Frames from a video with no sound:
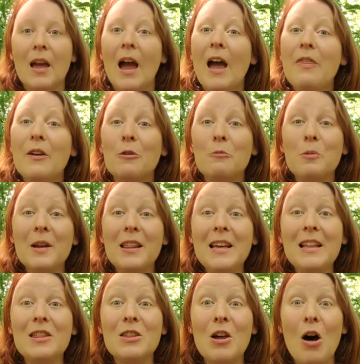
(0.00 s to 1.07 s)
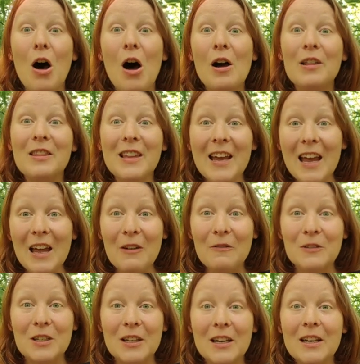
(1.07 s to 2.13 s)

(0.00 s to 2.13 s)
And they're really long-lived.